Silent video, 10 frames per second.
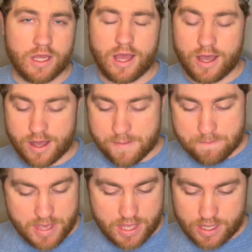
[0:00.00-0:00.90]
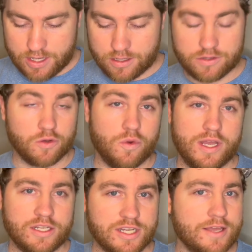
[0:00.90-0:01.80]
uh, Men, The
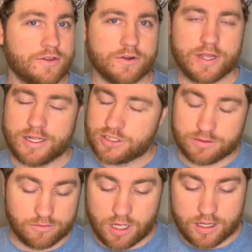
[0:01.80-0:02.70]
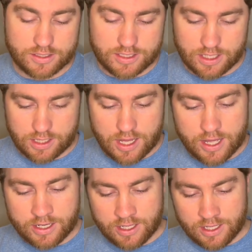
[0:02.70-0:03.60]
Witch, Eighth Grade, just honestly a lot.